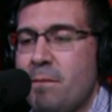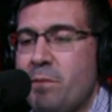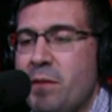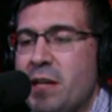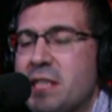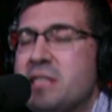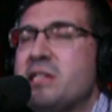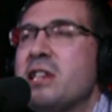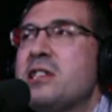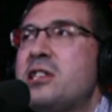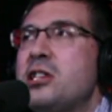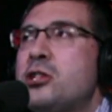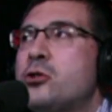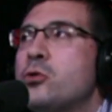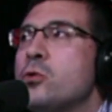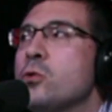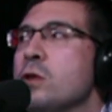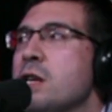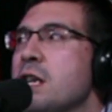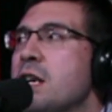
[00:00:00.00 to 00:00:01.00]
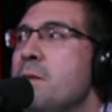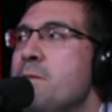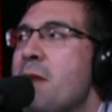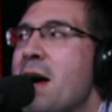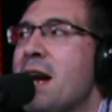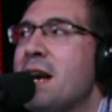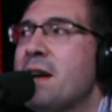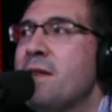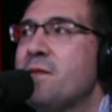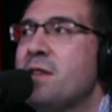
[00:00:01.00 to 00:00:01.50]
it's like the truly
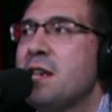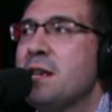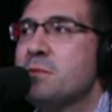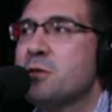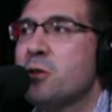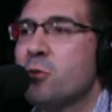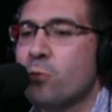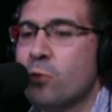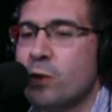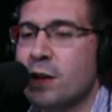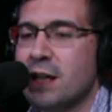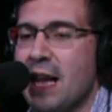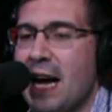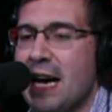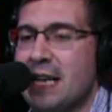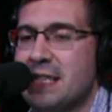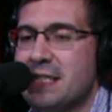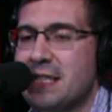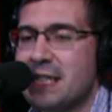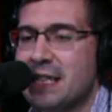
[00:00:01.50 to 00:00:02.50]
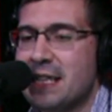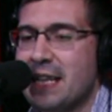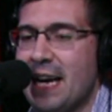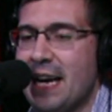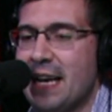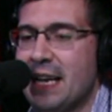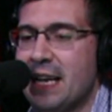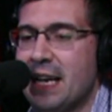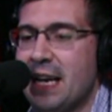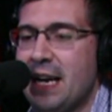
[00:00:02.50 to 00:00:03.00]
competitive teams are realizing that